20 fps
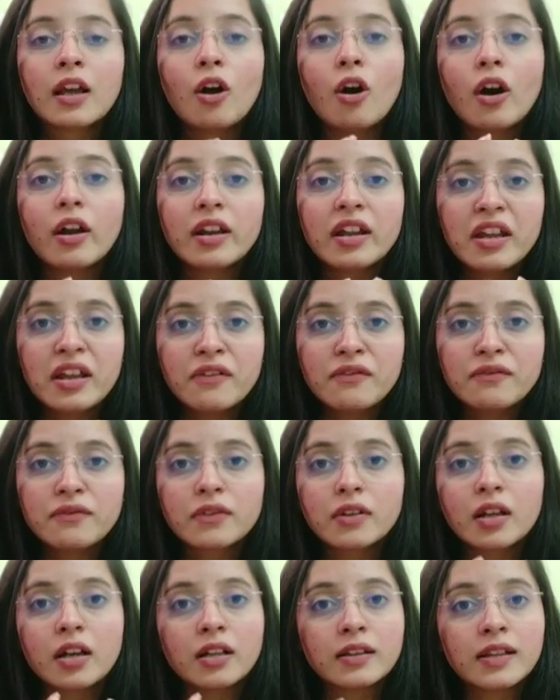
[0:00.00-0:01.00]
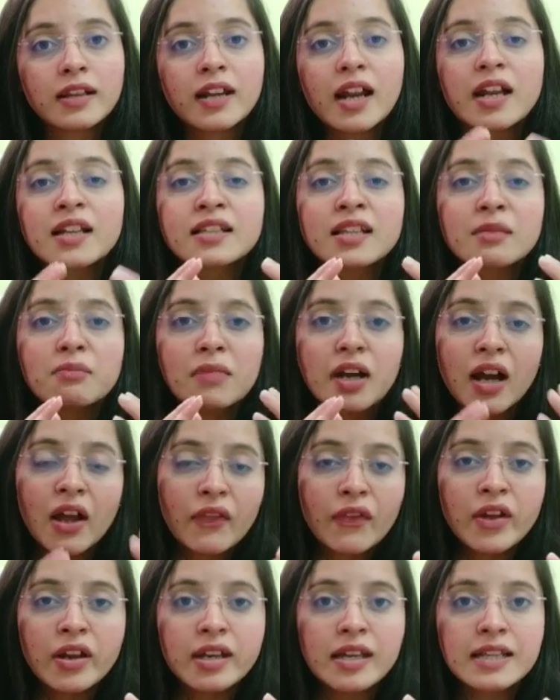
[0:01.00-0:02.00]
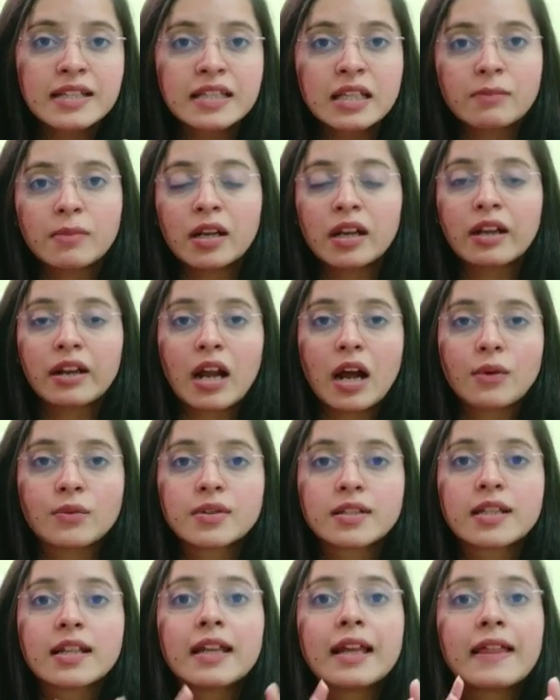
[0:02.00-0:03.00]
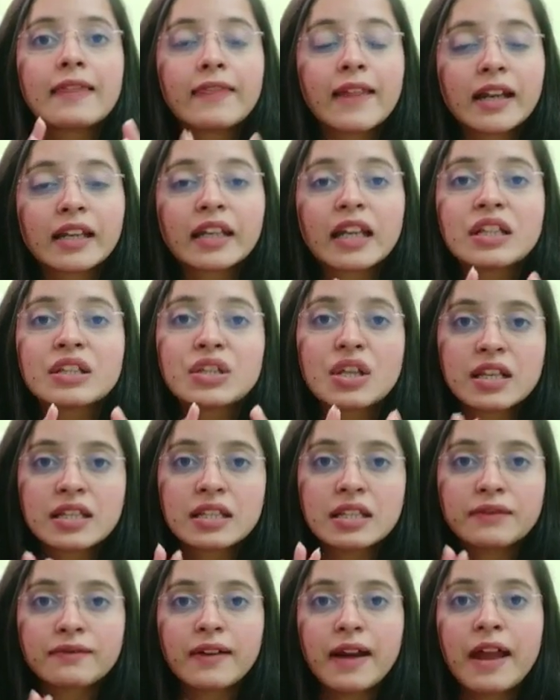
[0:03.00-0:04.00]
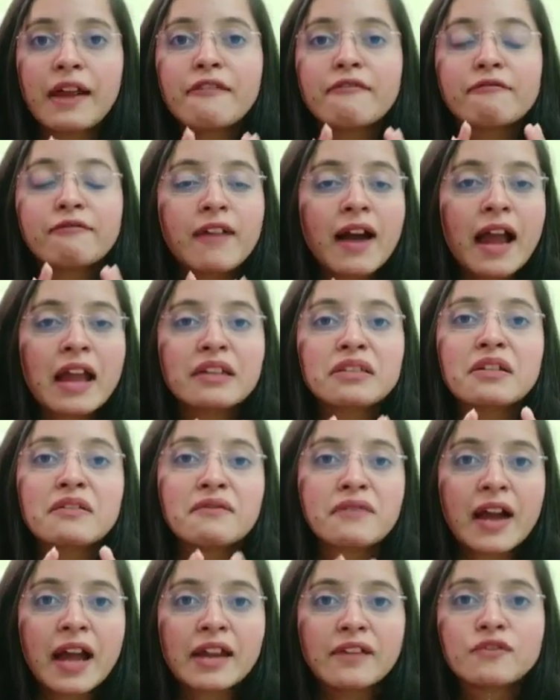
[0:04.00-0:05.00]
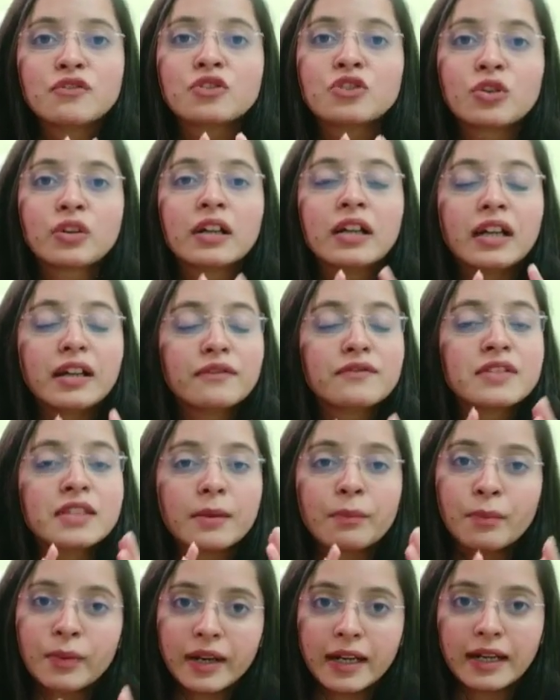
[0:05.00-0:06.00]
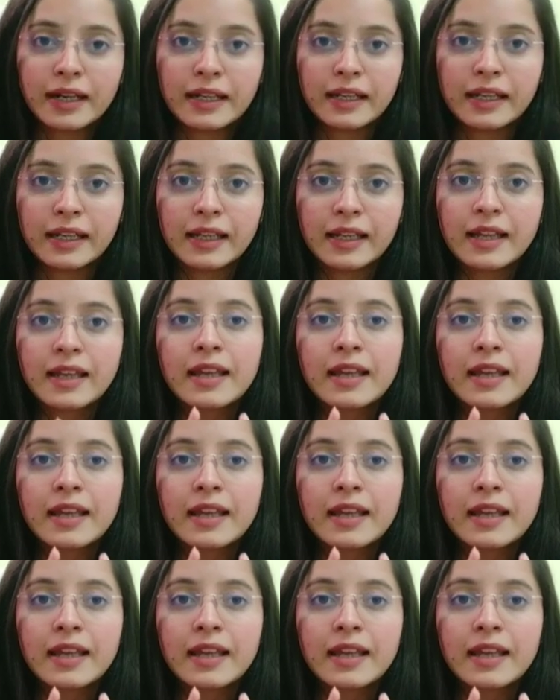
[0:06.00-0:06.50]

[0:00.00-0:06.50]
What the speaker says: or if there are some other reasonable grounds that can justify why the wife should live separately,